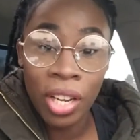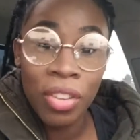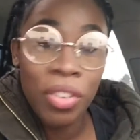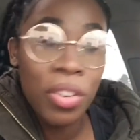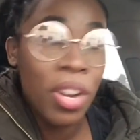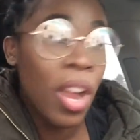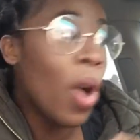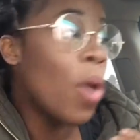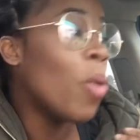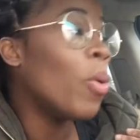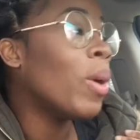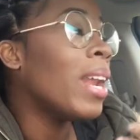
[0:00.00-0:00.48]

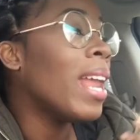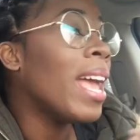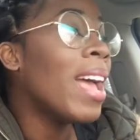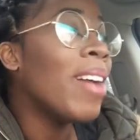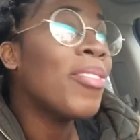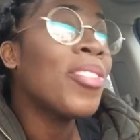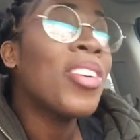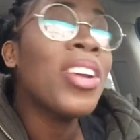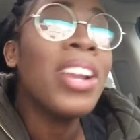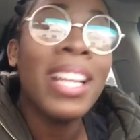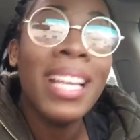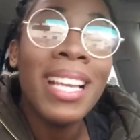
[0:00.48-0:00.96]

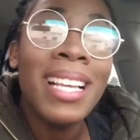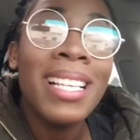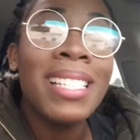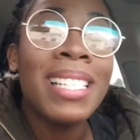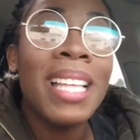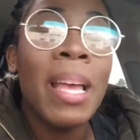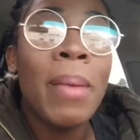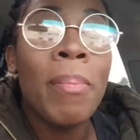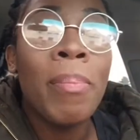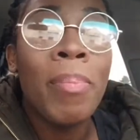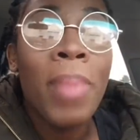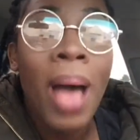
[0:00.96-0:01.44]
Whatever it is
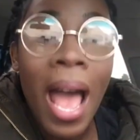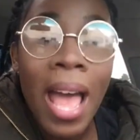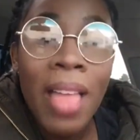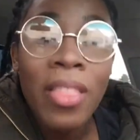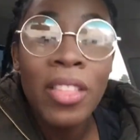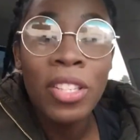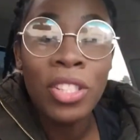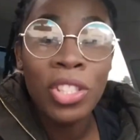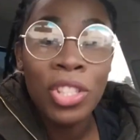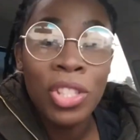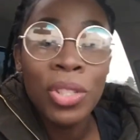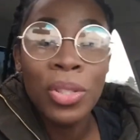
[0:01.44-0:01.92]
that
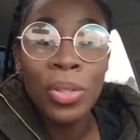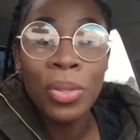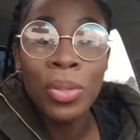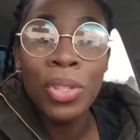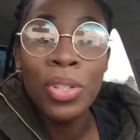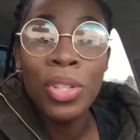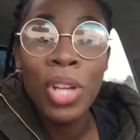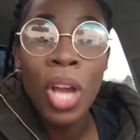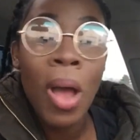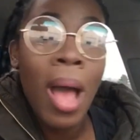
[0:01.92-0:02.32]
bothers you.